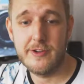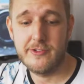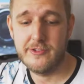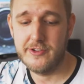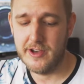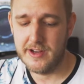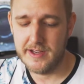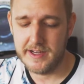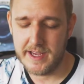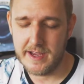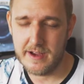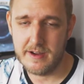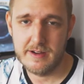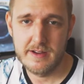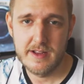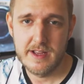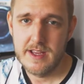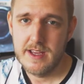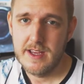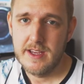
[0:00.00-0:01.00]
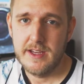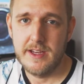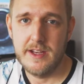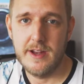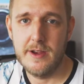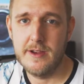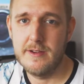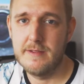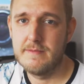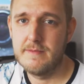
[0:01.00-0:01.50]
it's churning out, you
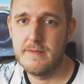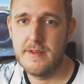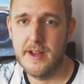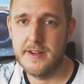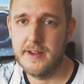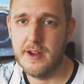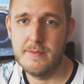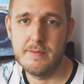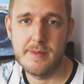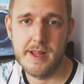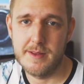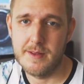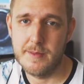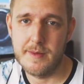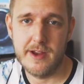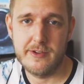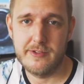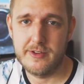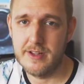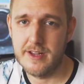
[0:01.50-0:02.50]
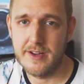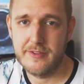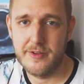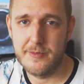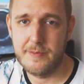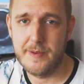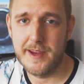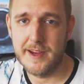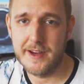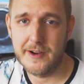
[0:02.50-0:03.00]
know, I don't blame the battery life
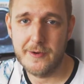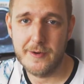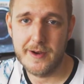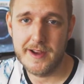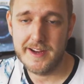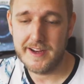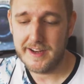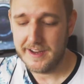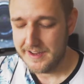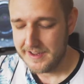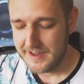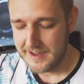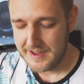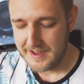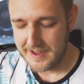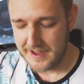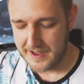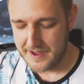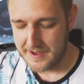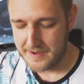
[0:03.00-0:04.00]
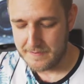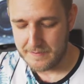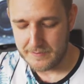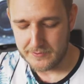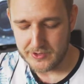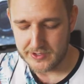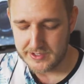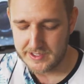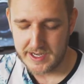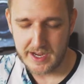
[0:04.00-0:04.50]
for being quick.
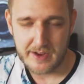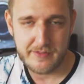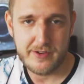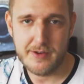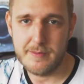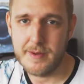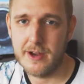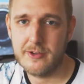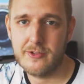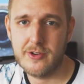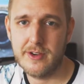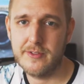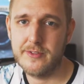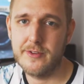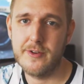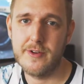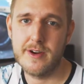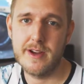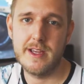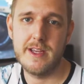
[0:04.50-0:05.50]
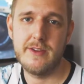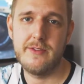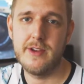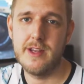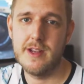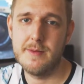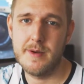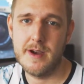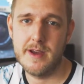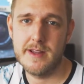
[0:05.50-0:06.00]
Just get a few batteries for it if
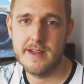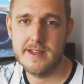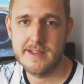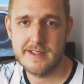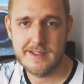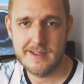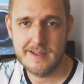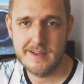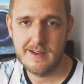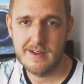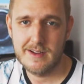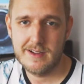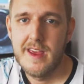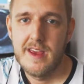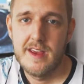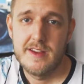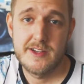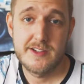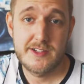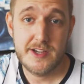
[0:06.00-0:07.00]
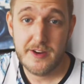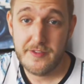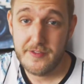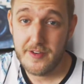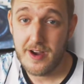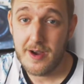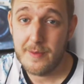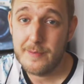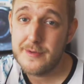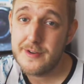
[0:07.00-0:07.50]
you're going to buy this. So
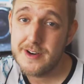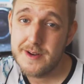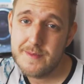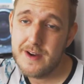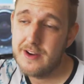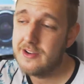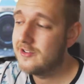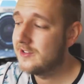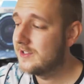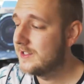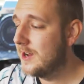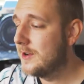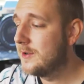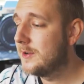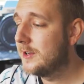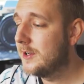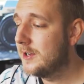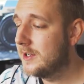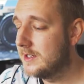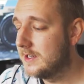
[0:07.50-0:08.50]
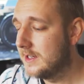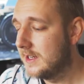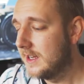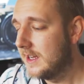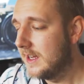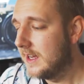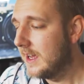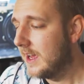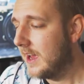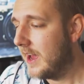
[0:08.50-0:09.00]
far, pretty much so good.
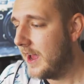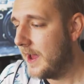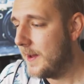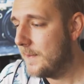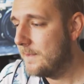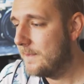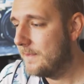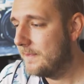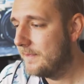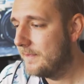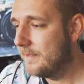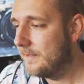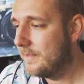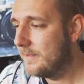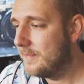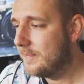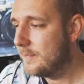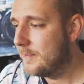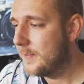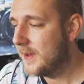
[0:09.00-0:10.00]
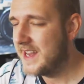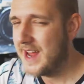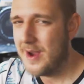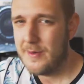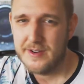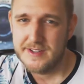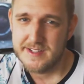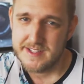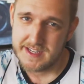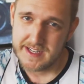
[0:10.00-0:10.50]
But now
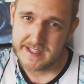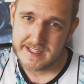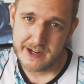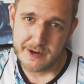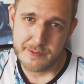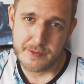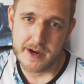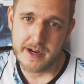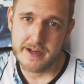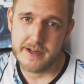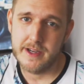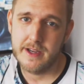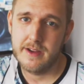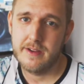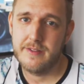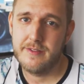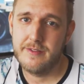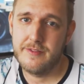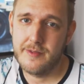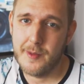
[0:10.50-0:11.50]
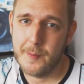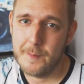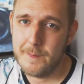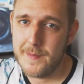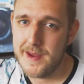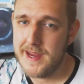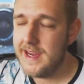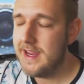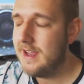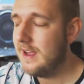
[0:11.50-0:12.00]
on to the deal breaker for
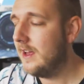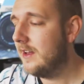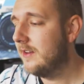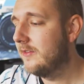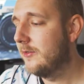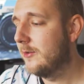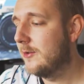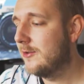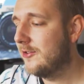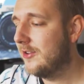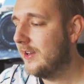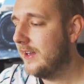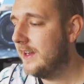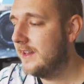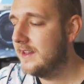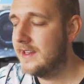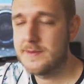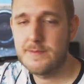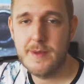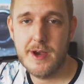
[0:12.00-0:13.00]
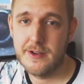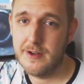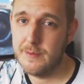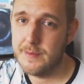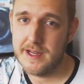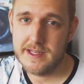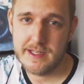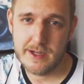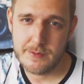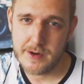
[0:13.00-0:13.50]
me, unfortunately. This might not
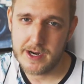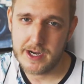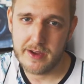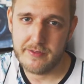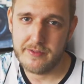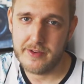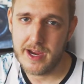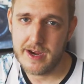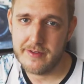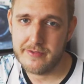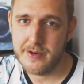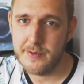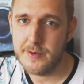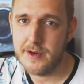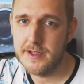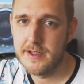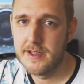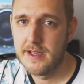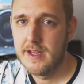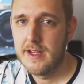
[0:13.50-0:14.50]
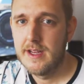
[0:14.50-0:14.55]
be a deal breaker for everyone.